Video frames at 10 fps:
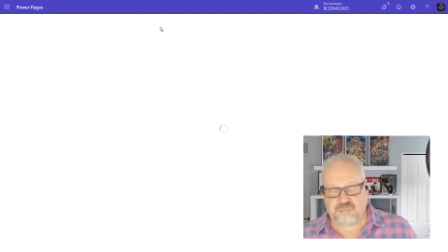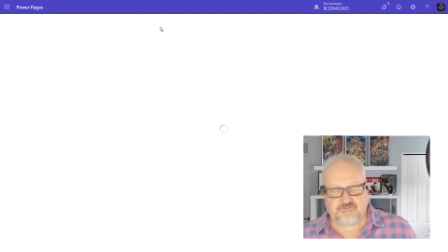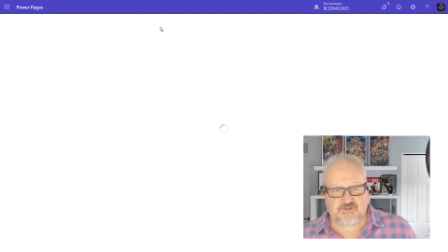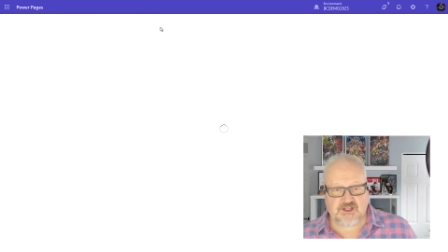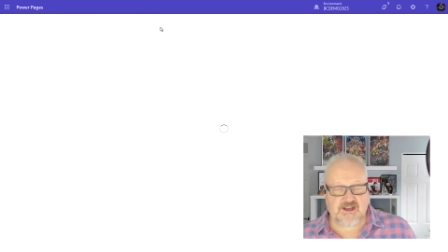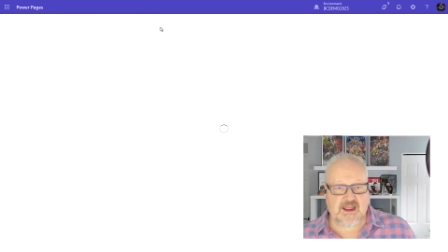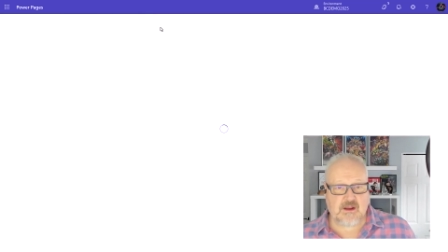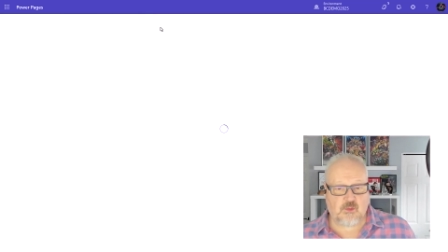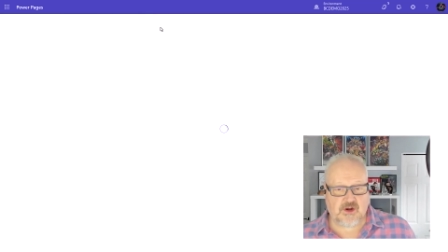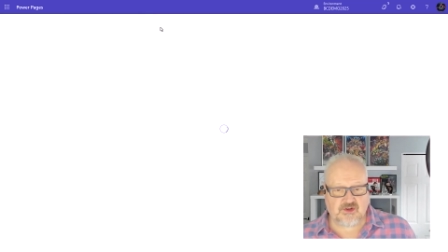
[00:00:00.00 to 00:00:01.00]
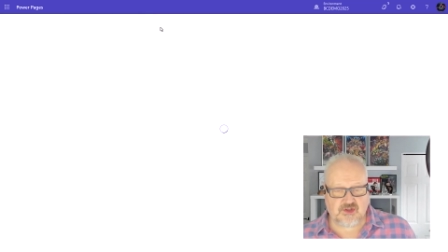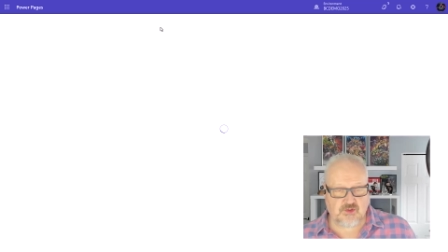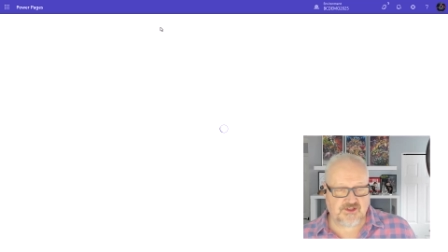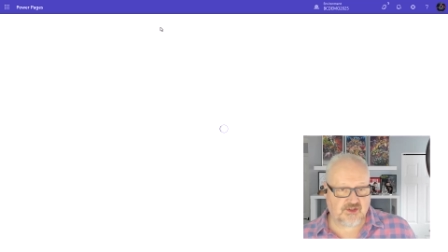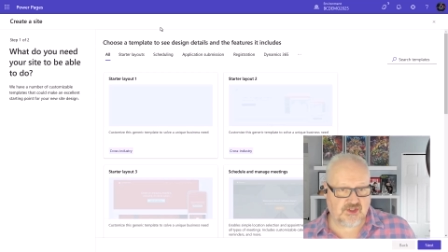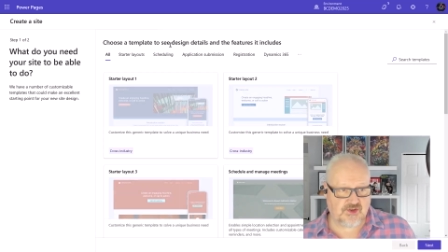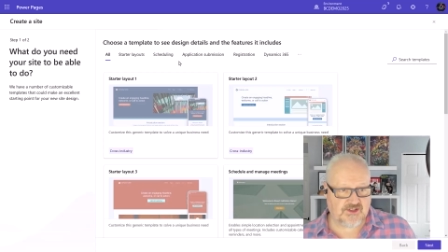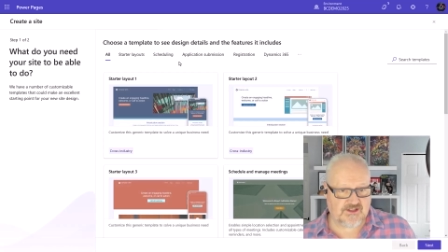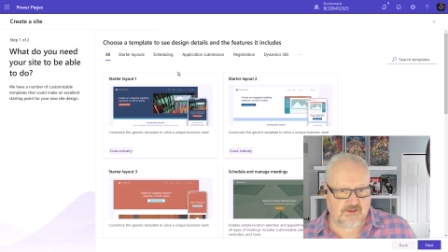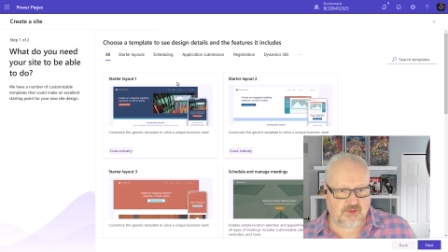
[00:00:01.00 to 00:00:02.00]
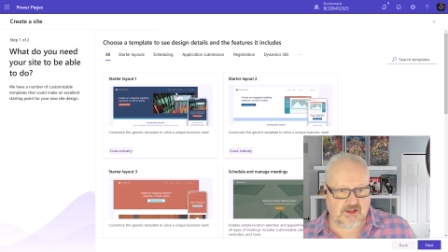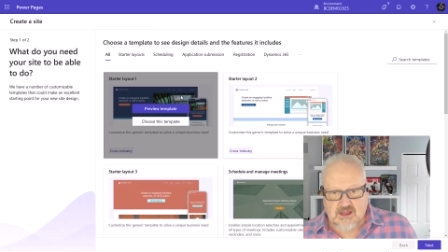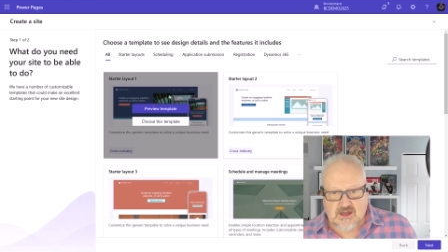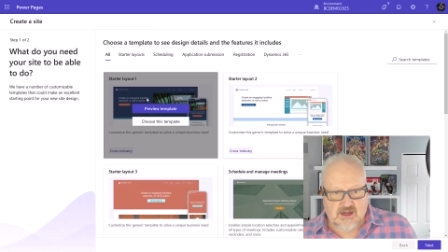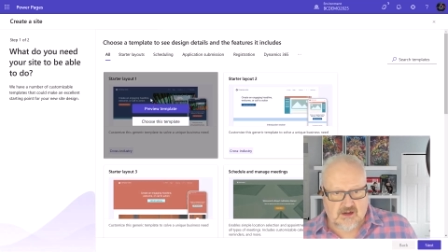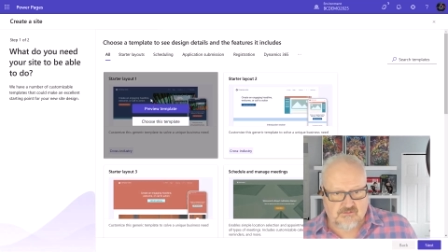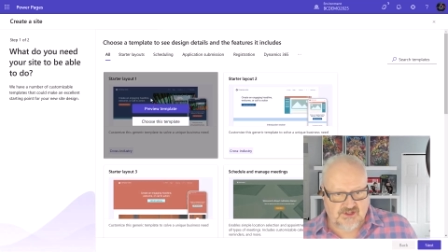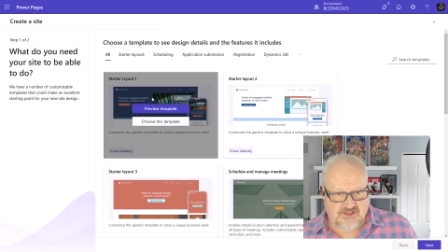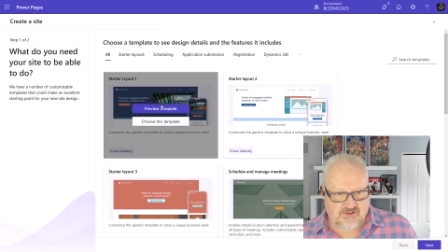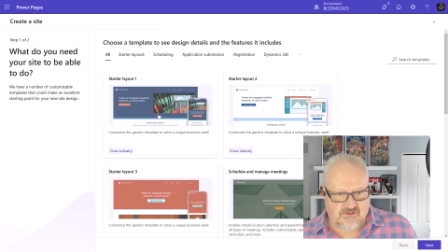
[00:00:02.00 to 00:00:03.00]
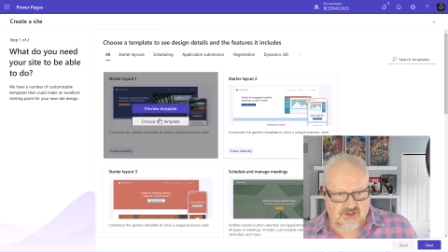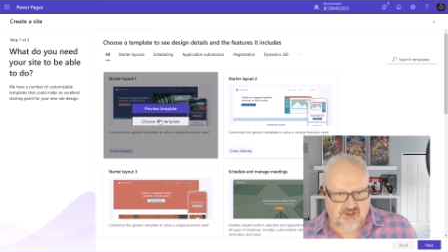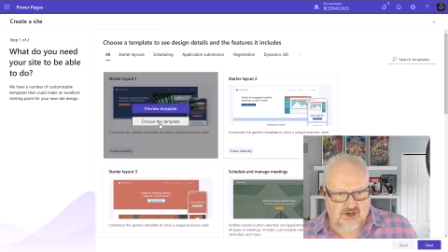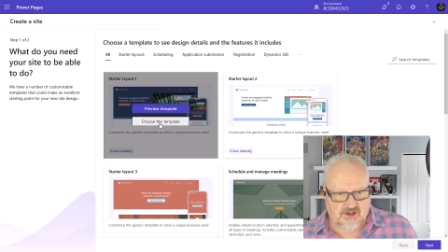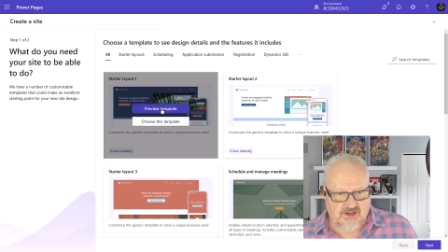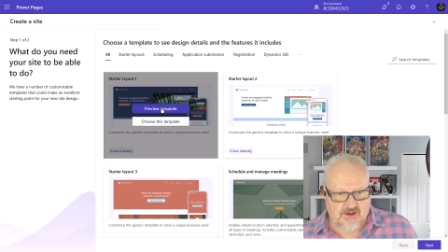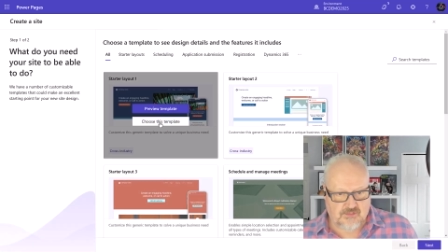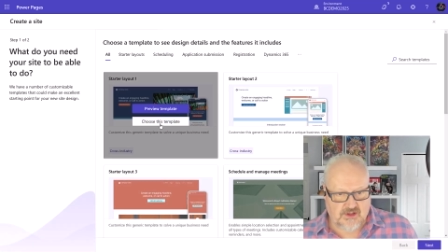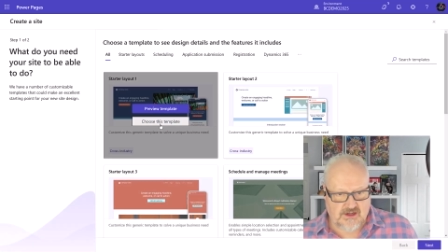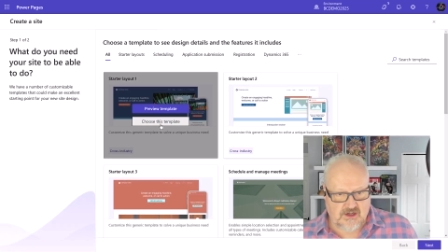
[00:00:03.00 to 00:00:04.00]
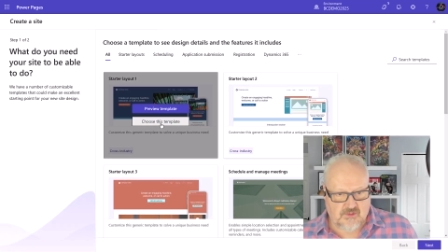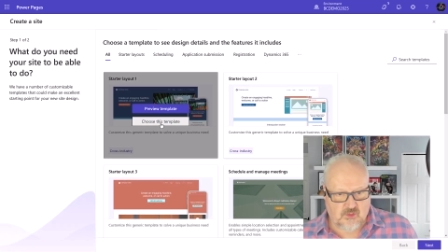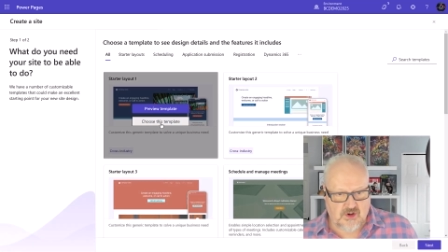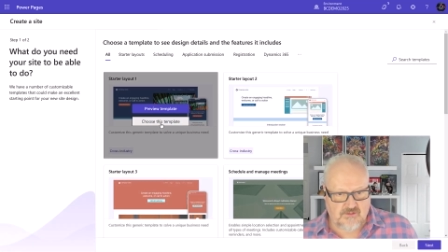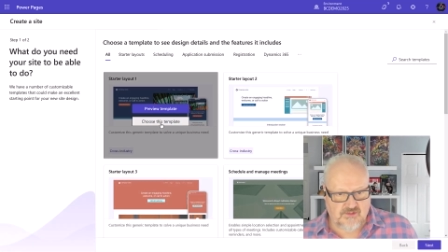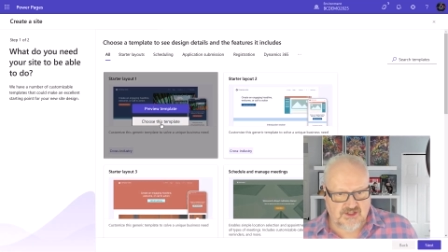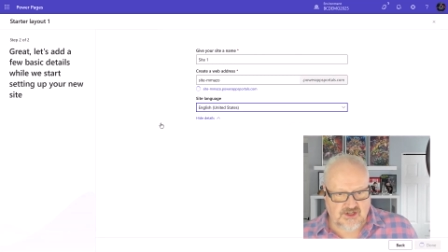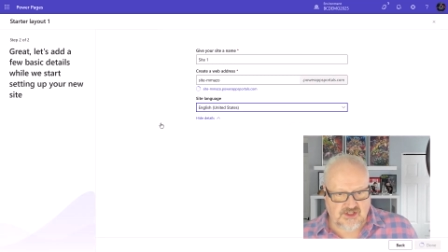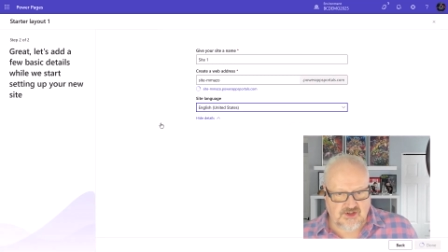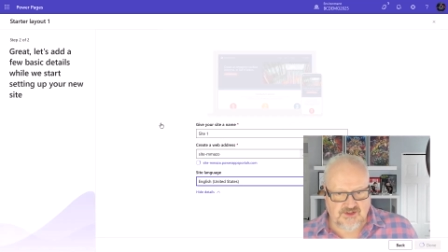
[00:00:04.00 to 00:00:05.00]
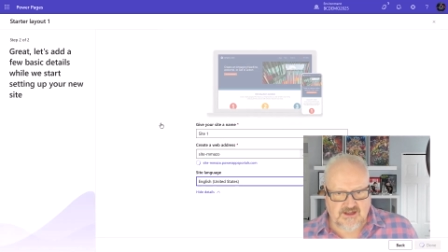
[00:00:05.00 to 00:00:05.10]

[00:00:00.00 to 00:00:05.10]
today, what I'll do is I'll choose a template, just starter template number one. I'm just going to choose that